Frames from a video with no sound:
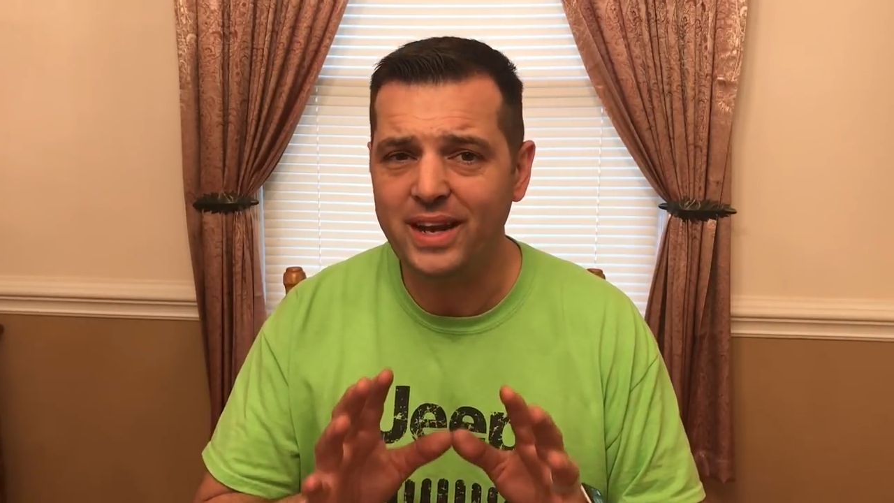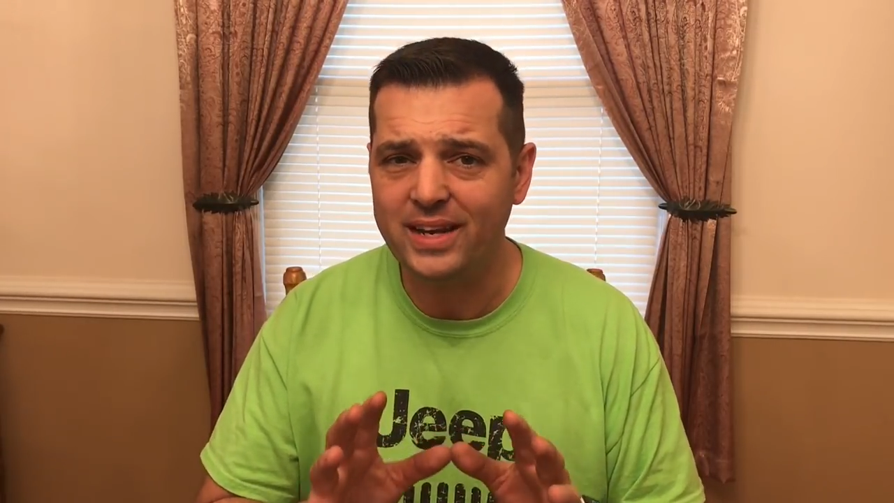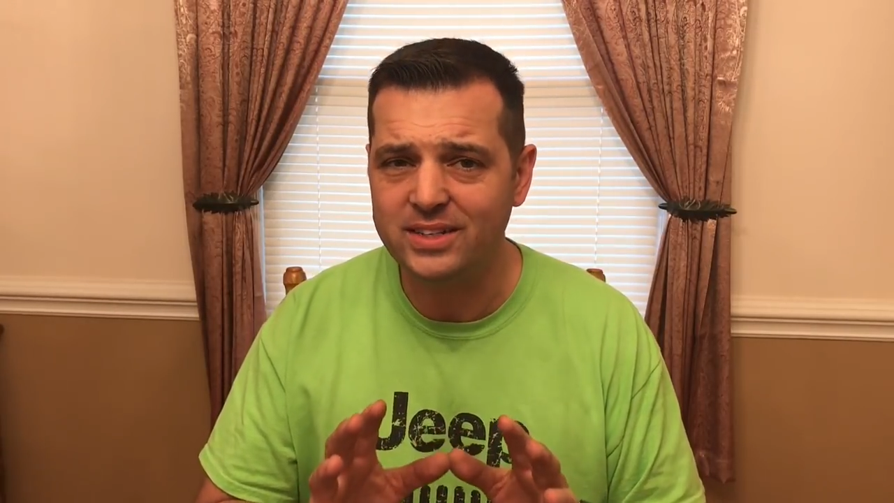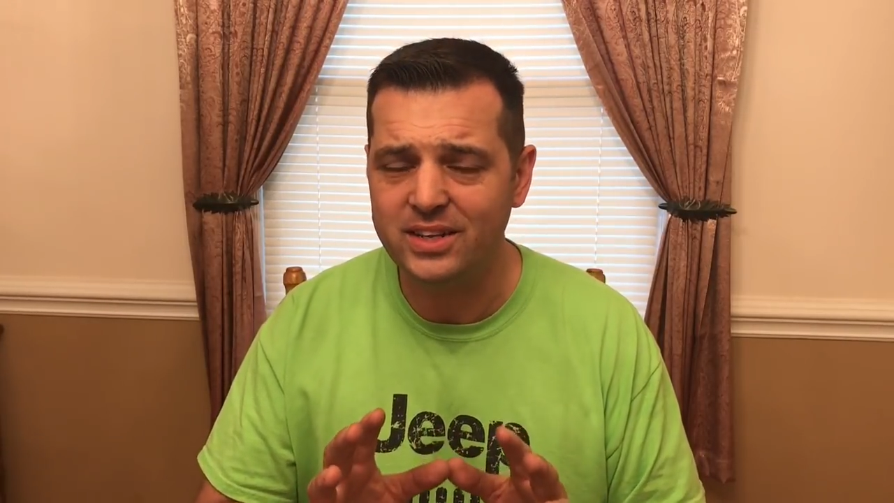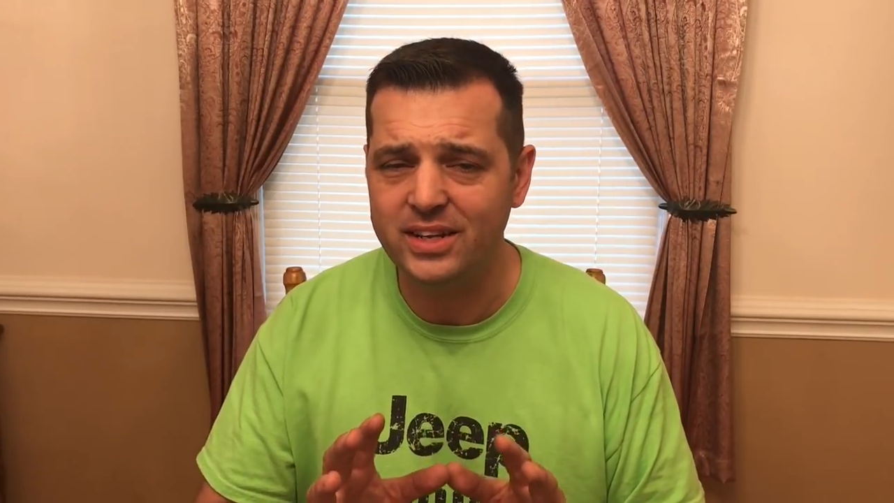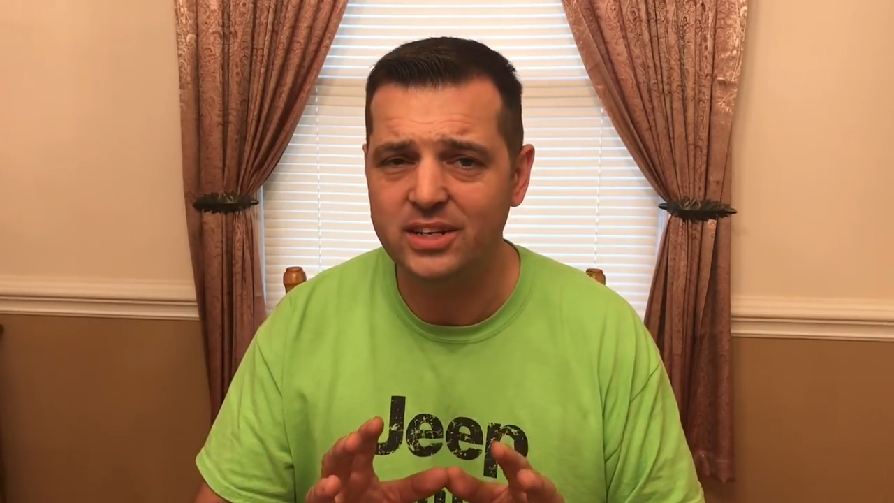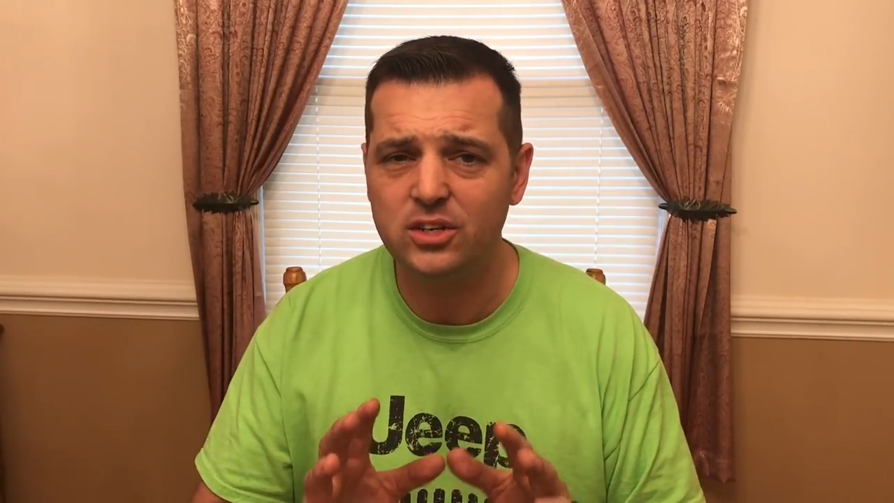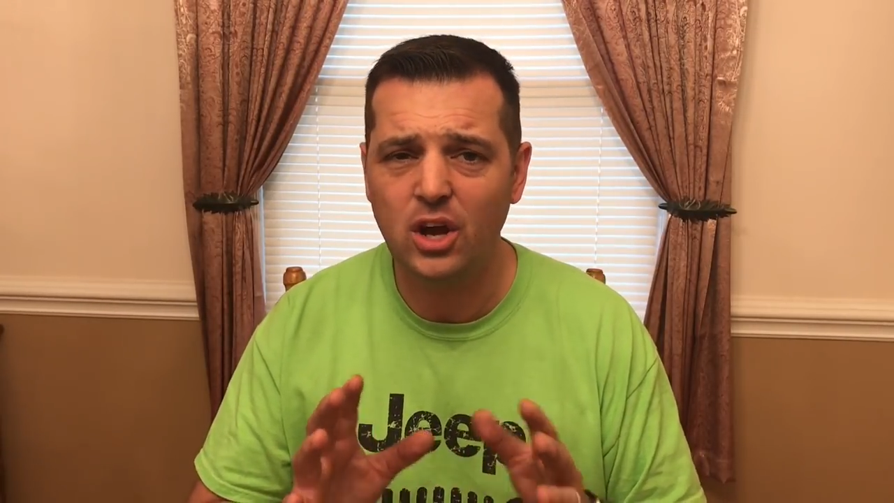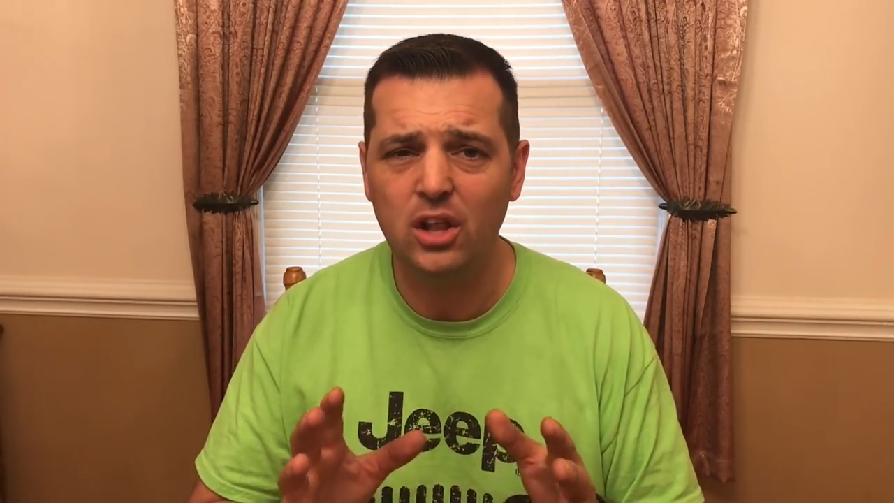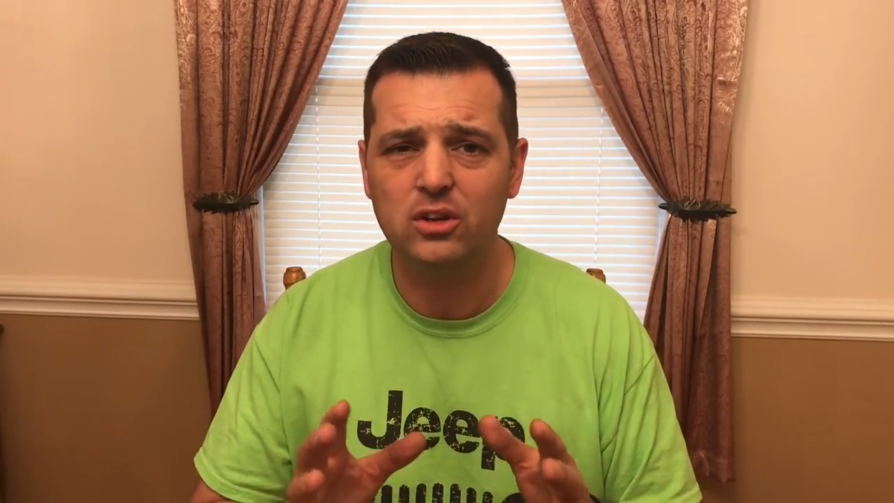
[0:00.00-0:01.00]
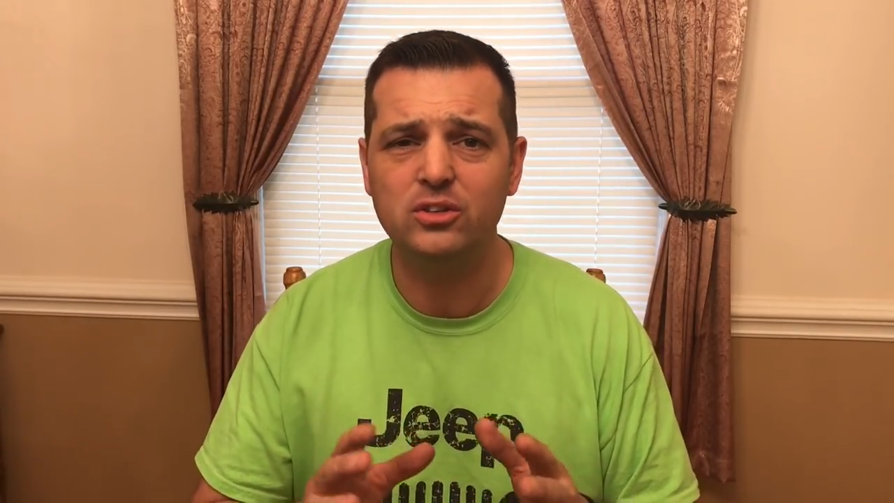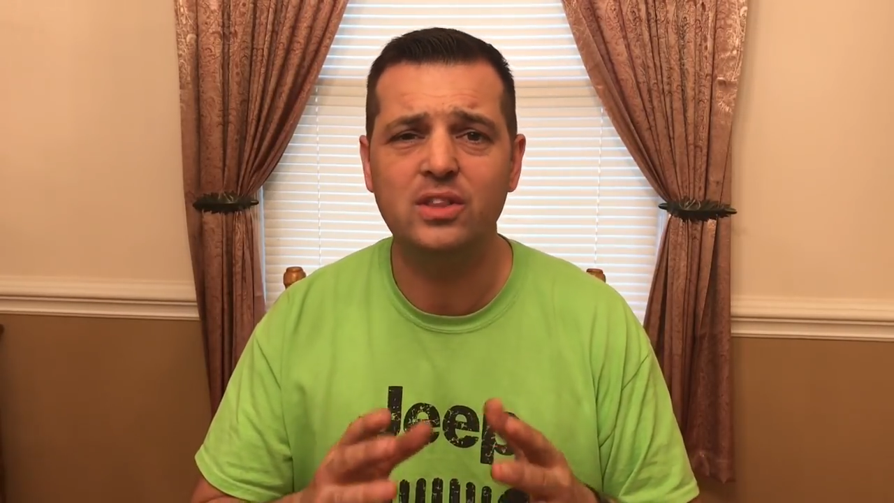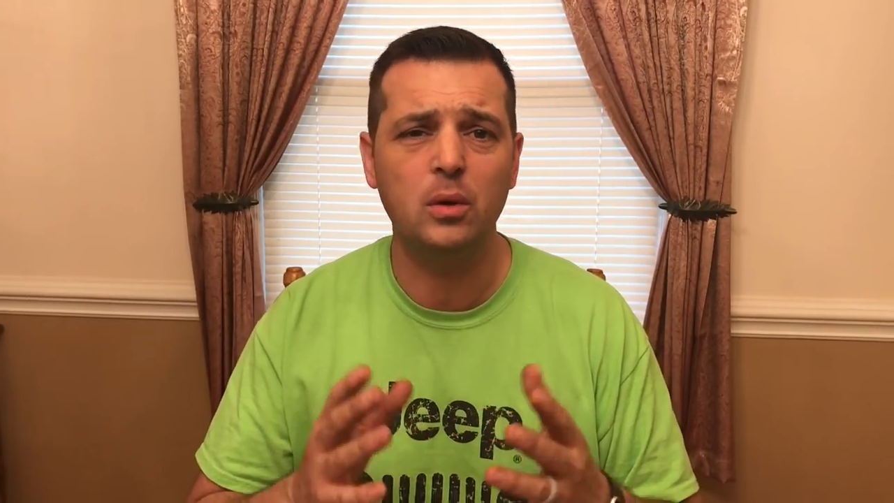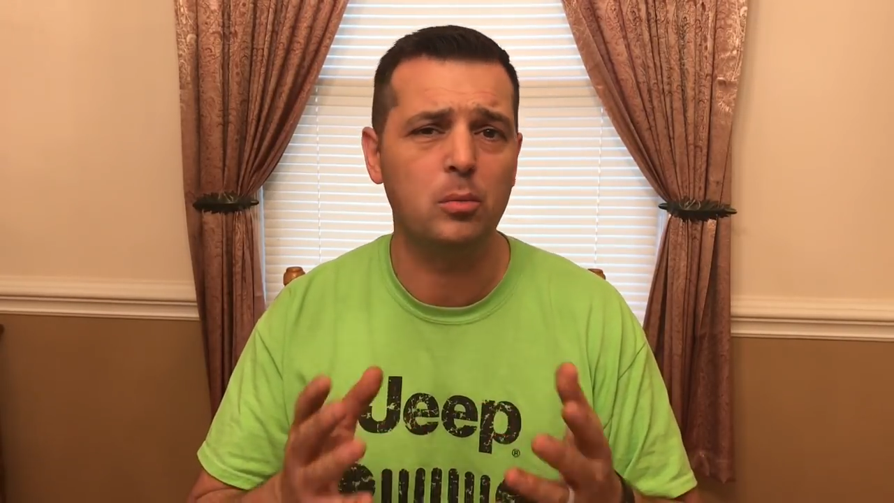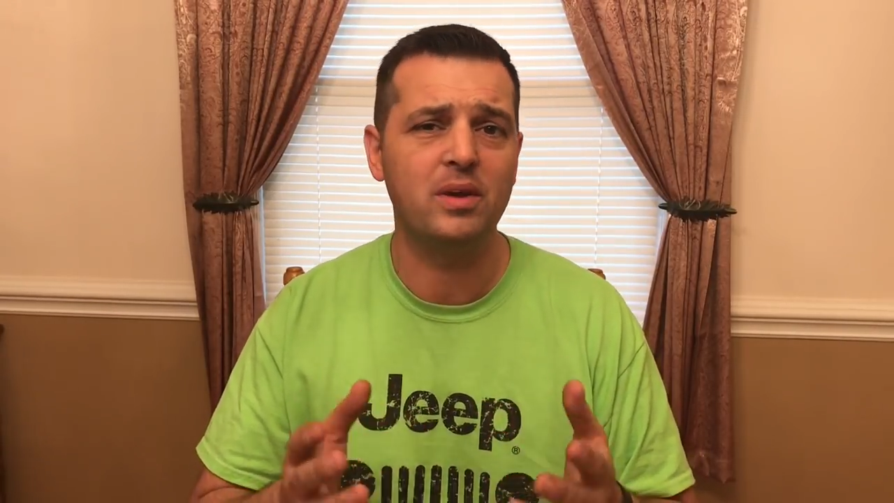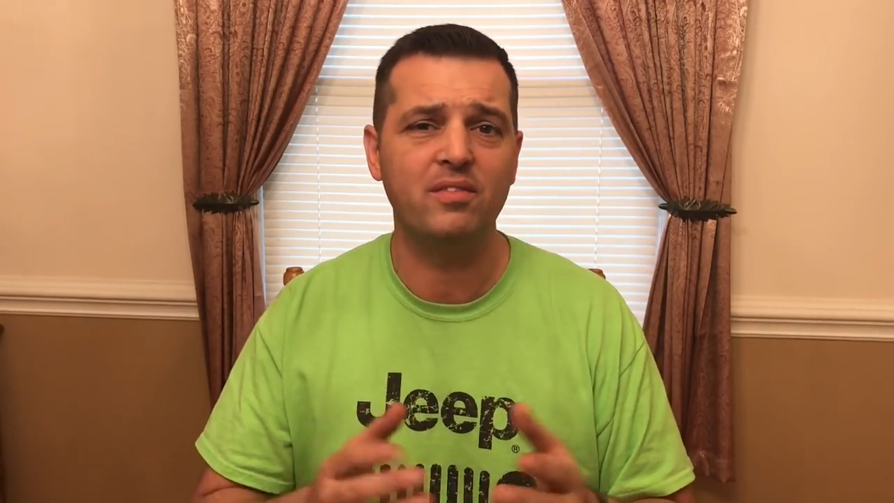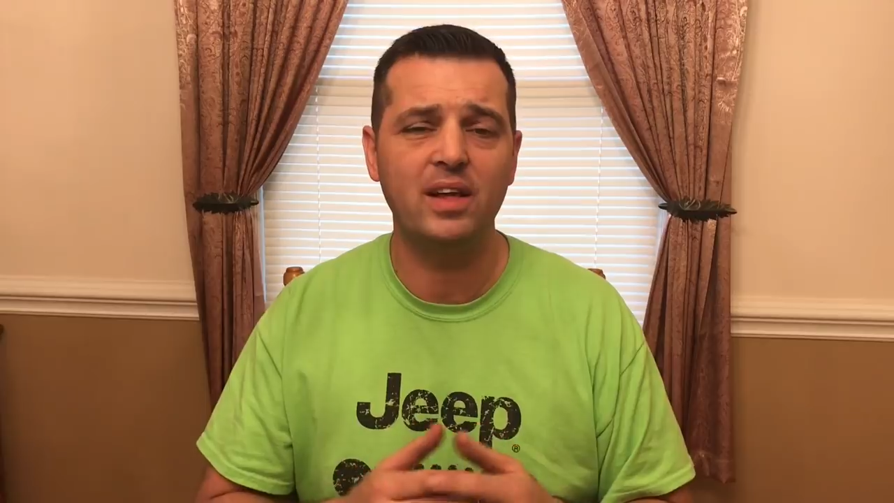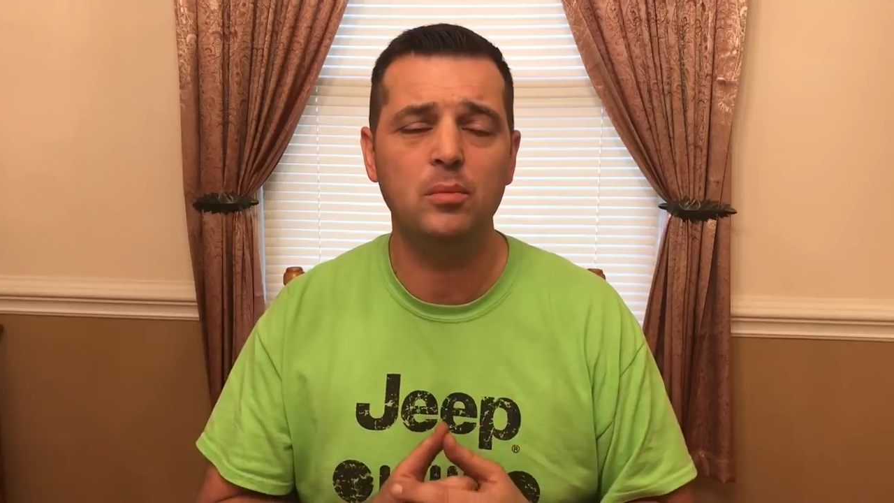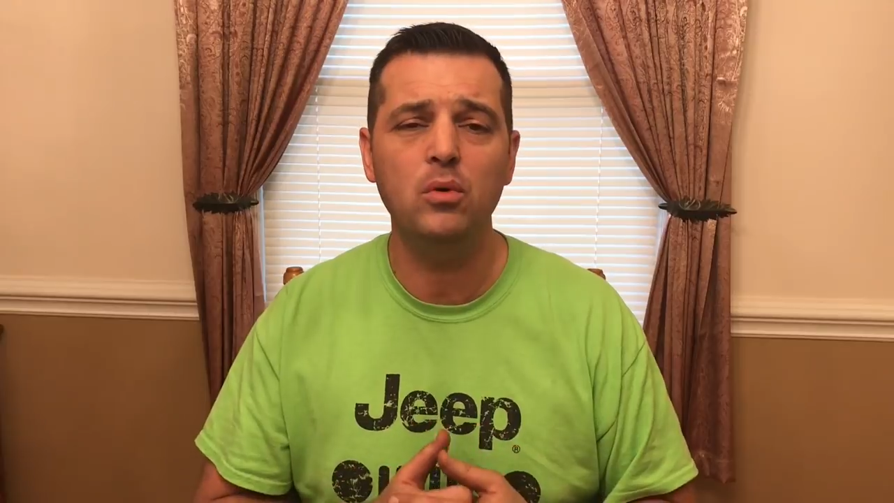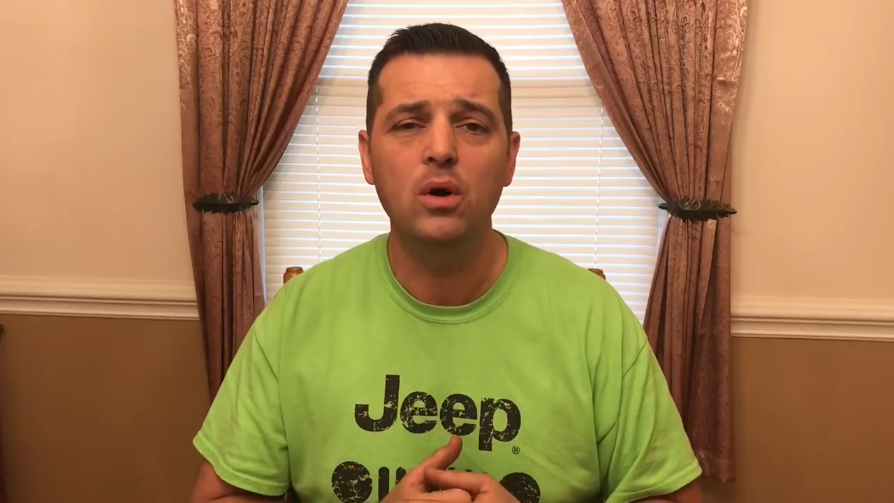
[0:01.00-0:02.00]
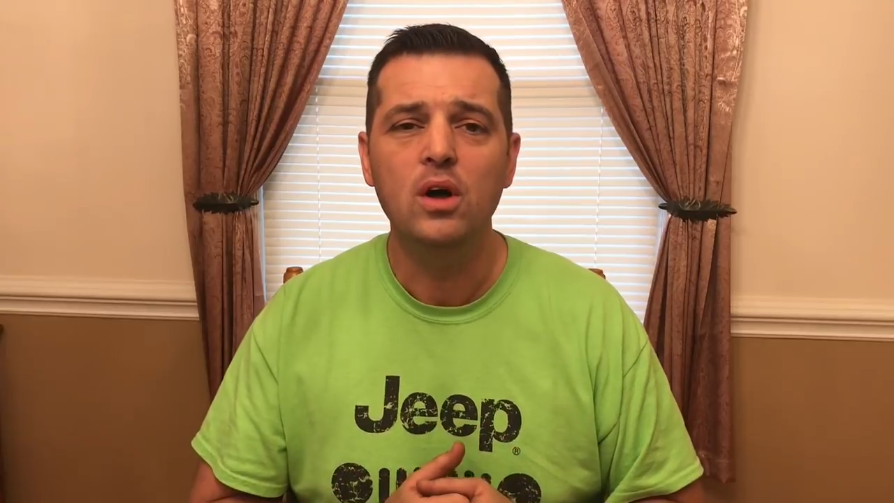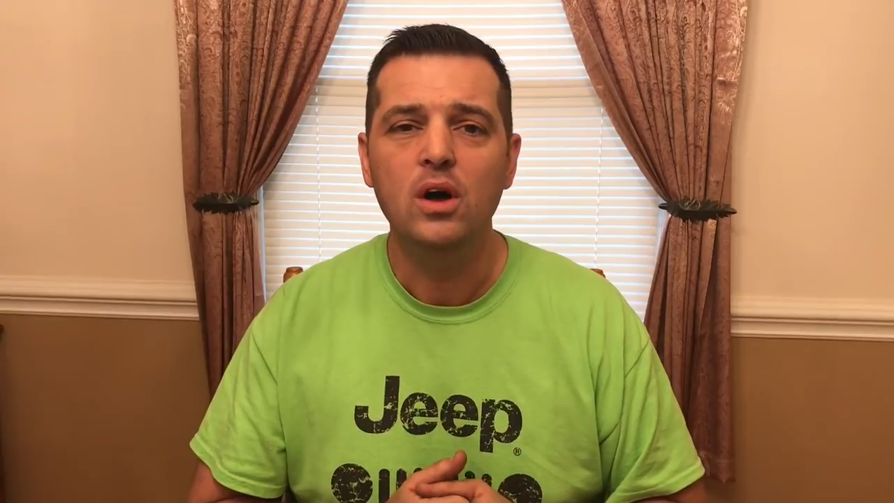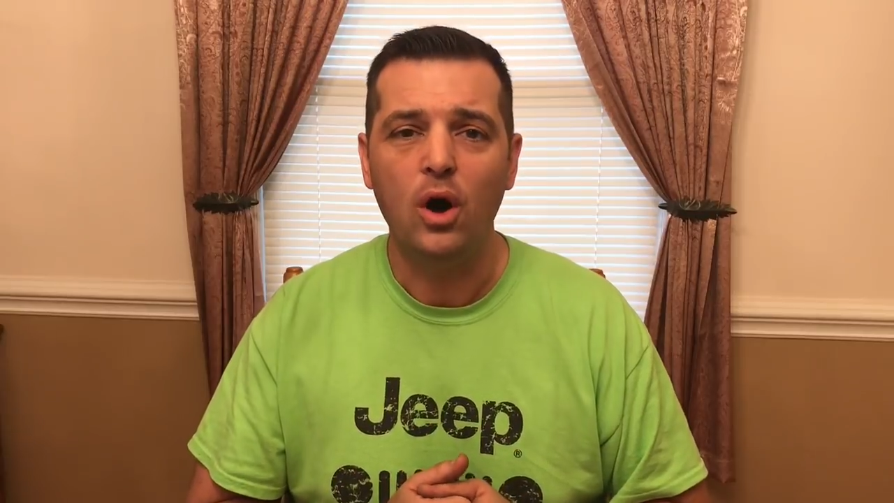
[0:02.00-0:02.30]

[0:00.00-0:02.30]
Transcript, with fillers: nineteen colors that will be available